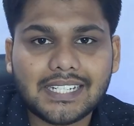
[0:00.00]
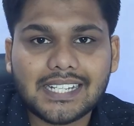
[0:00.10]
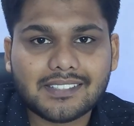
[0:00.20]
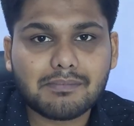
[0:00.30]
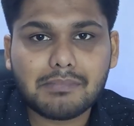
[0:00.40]
it
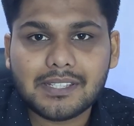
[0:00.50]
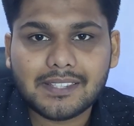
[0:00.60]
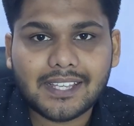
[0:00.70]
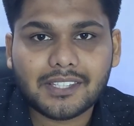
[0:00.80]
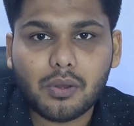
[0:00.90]
doesn't mean
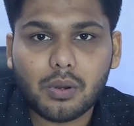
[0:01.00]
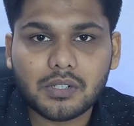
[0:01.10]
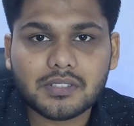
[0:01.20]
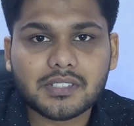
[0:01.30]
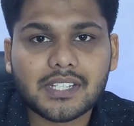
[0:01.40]
that the
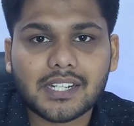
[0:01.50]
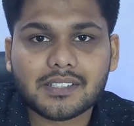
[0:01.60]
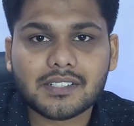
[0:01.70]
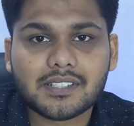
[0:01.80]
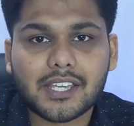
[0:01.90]
owners and
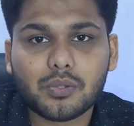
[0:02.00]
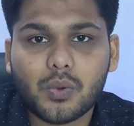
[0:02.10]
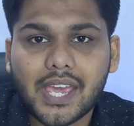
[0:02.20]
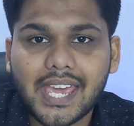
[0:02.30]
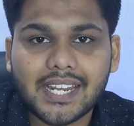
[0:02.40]
directors can do
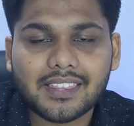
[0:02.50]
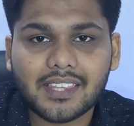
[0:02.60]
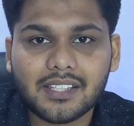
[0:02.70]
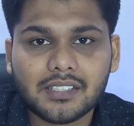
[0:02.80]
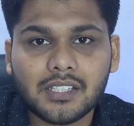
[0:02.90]

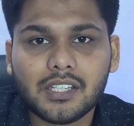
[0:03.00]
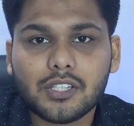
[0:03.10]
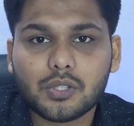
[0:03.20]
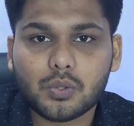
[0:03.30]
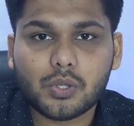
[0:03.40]
anything
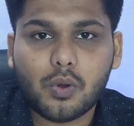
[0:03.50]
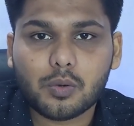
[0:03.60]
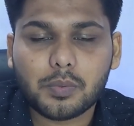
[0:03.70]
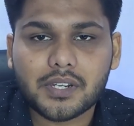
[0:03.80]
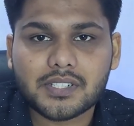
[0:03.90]
through the
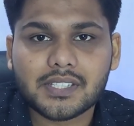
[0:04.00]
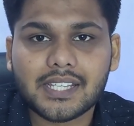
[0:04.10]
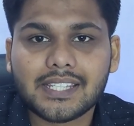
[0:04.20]
corporation, that